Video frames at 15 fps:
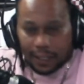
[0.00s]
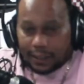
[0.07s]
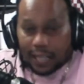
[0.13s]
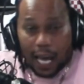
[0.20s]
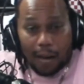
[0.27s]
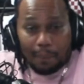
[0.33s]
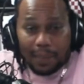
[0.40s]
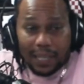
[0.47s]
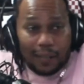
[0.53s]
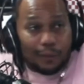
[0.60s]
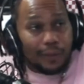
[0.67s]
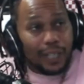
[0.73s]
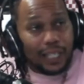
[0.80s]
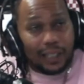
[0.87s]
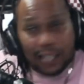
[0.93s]
now I'm being
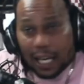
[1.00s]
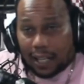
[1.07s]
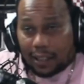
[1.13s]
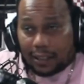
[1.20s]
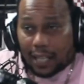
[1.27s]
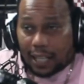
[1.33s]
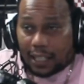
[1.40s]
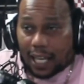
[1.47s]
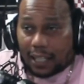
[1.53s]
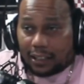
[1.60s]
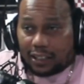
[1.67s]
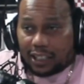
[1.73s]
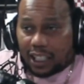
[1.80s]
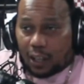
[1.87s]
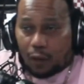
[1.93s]
real. Like, like, like
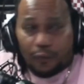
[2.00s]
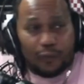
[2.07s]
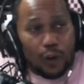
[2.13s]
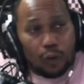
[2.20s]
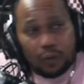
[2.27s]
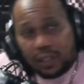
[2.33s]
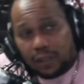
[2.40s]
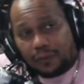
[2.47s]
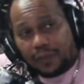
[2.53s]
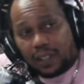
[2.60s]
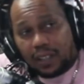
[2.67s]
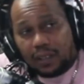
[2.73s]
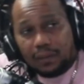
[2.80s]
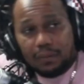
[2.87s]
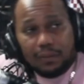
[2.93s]
she gonna fuck with him for
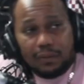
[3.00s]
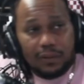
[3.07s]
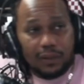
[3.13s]
him.